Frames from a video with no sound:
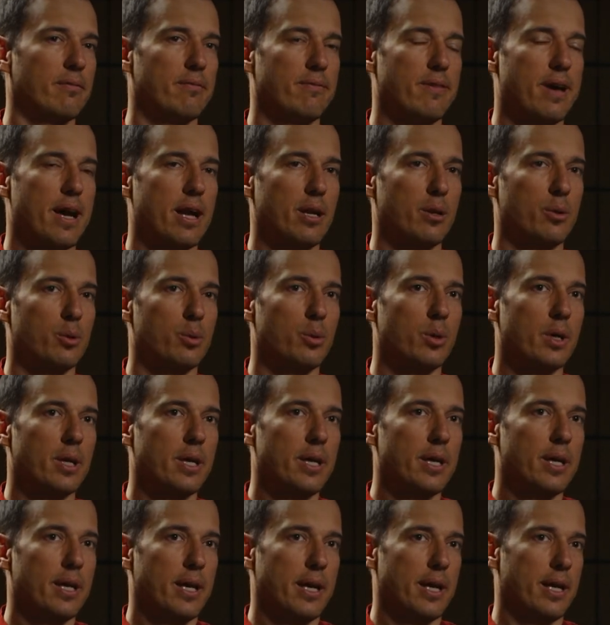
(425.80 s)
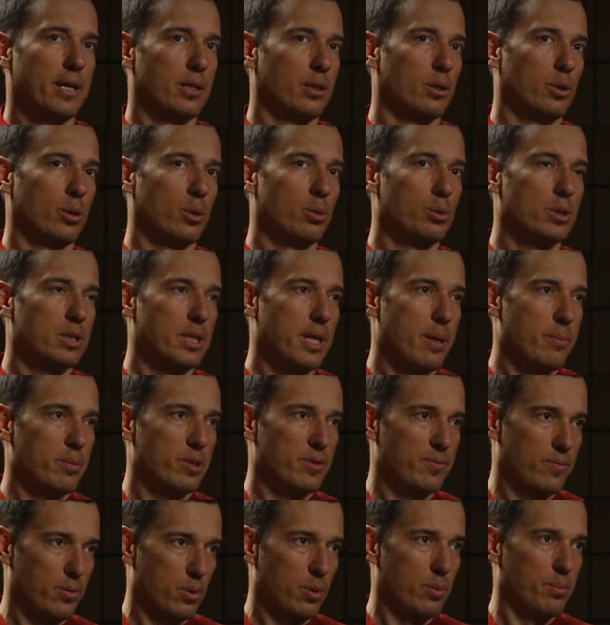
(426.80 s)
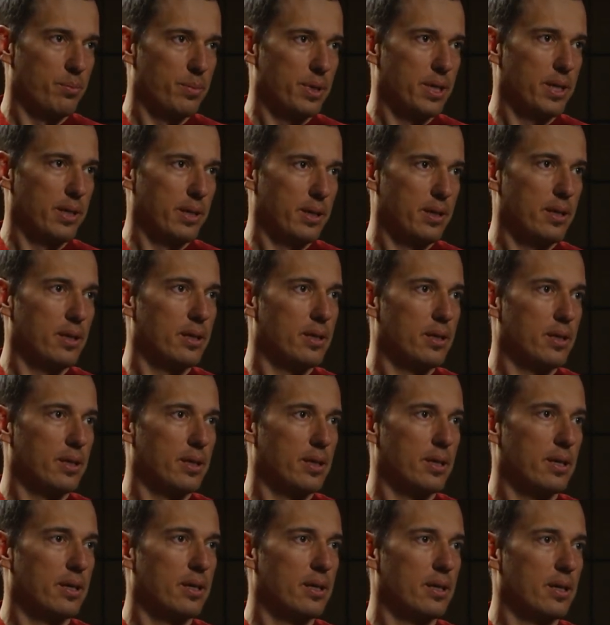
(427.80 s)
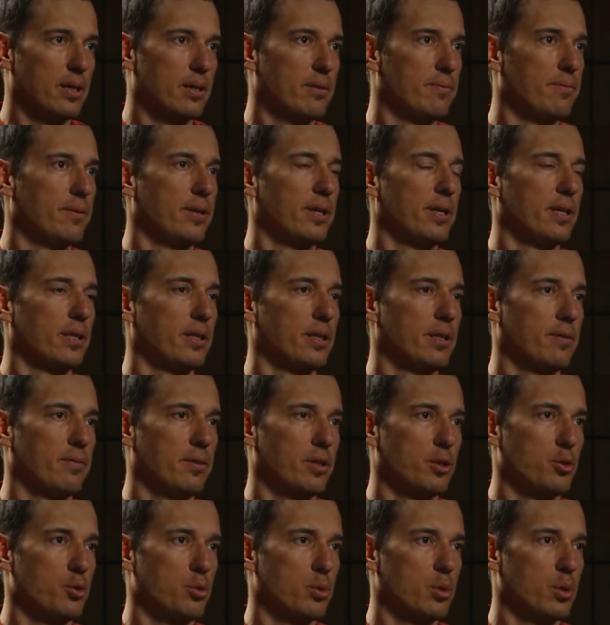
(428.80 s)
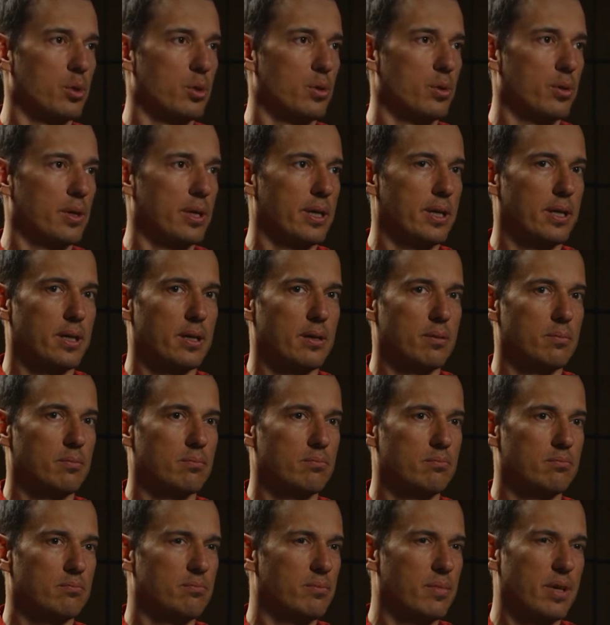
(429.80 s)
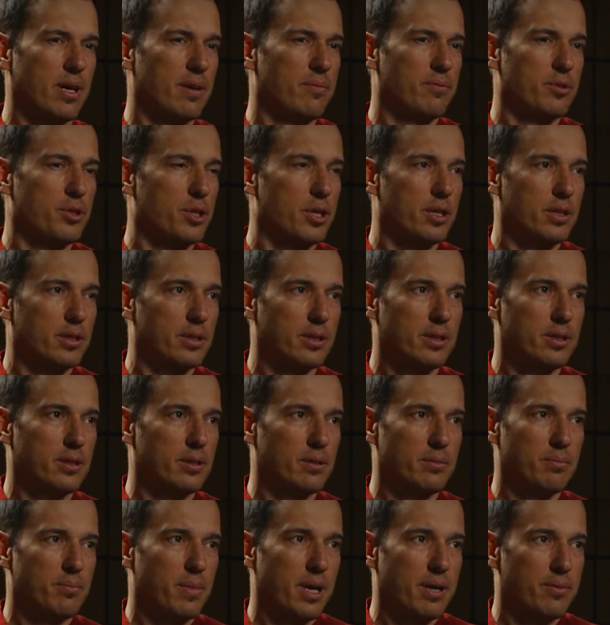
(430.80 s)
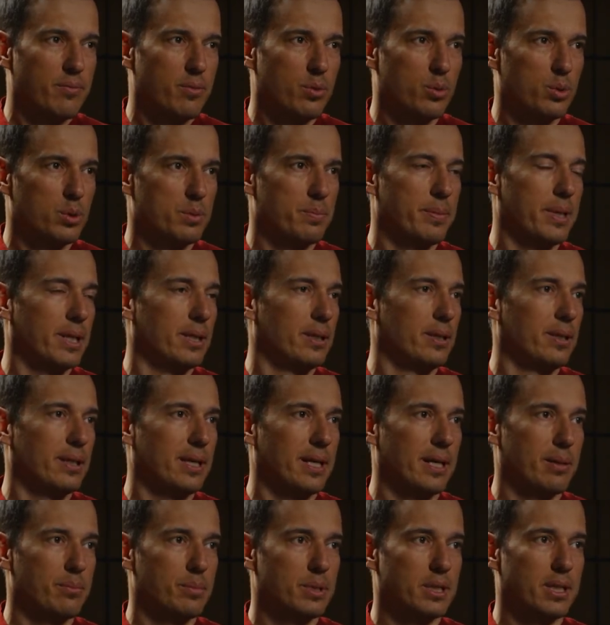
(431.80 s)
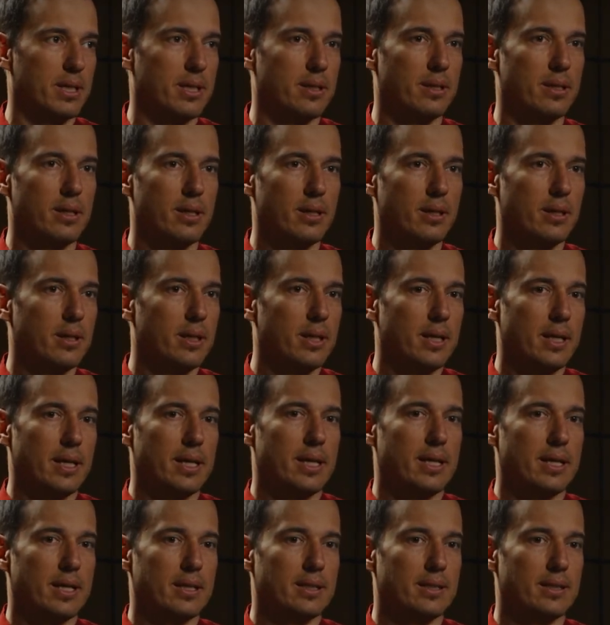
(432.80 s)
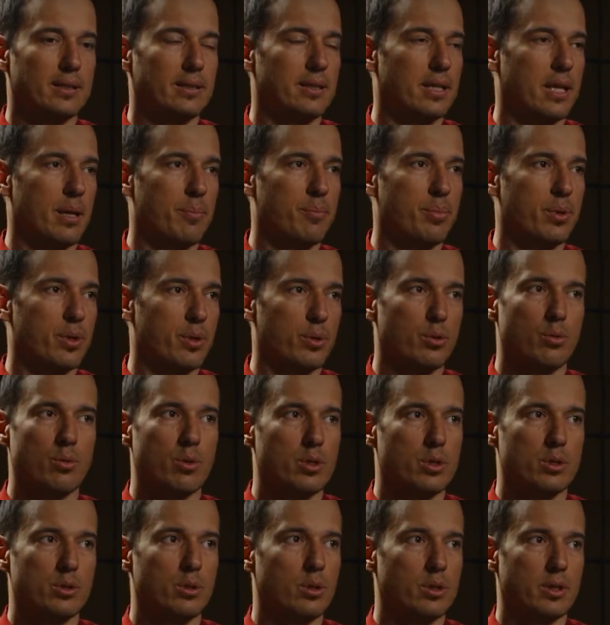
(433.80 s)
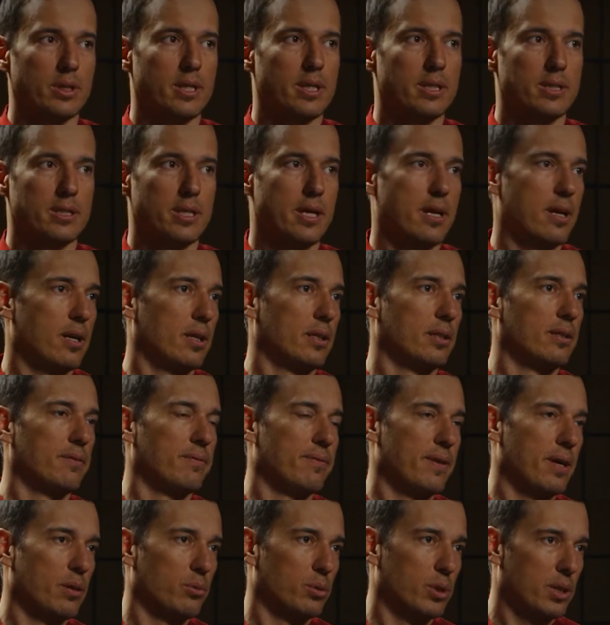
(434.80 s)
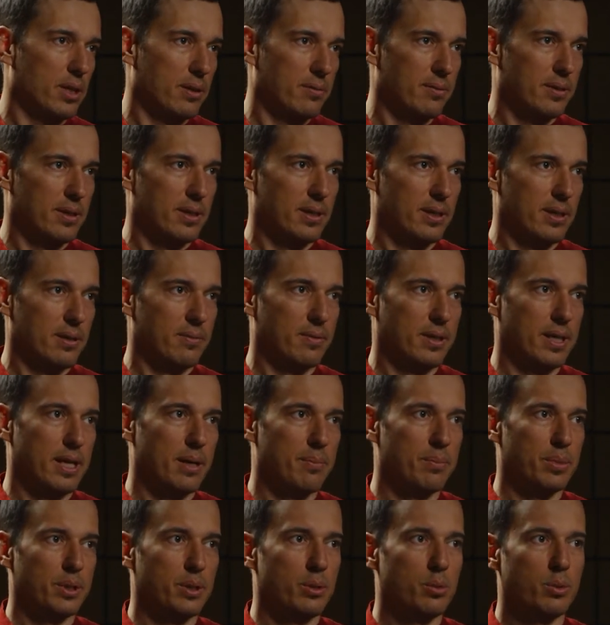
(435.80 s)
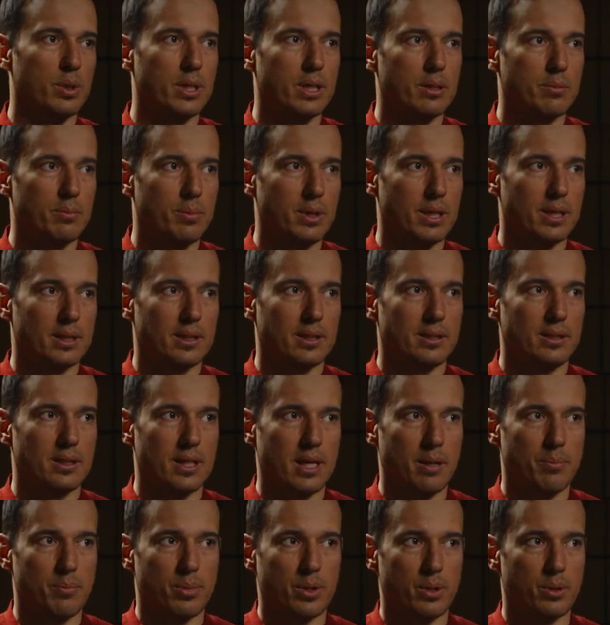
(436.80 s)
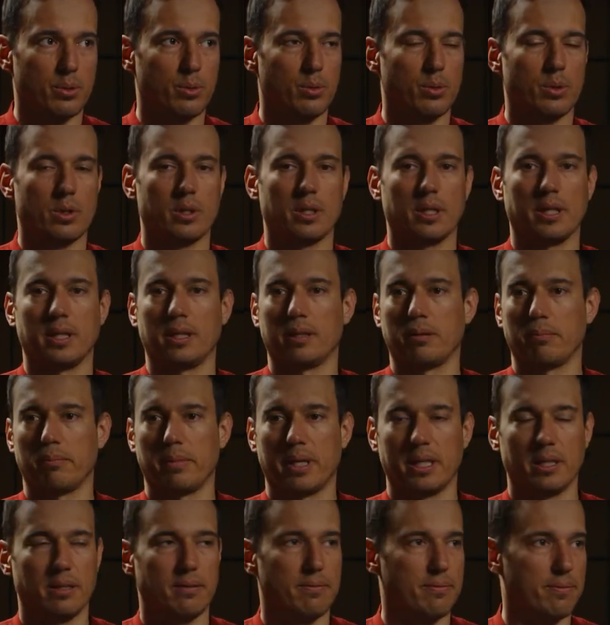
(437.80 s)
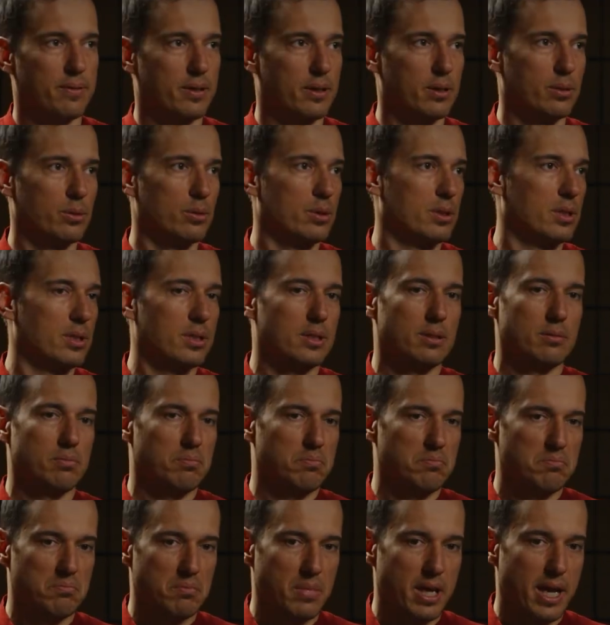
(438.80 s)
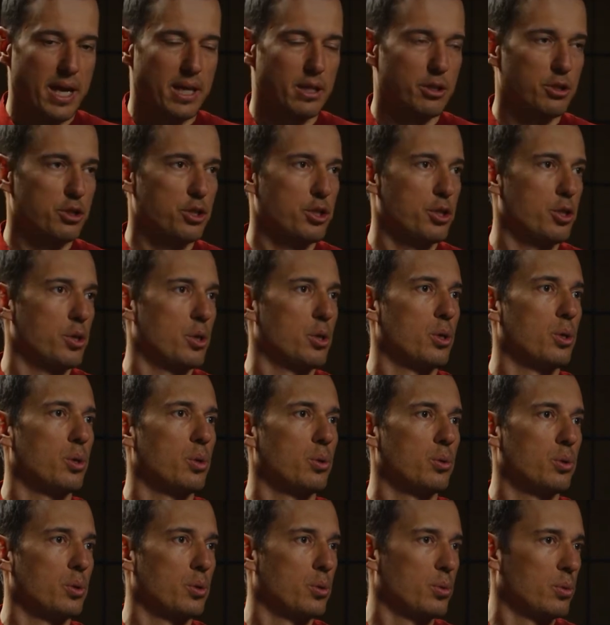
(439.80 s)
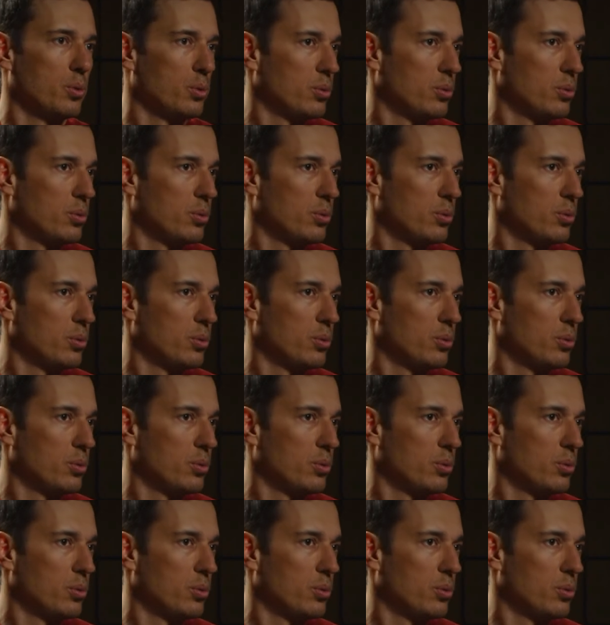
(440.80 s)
value. And it all stems from being a free individual. I've shared my views many times that an entrepreneur is not necessarily the founder of a company. You can be an entrepreneur in many fields, NGO,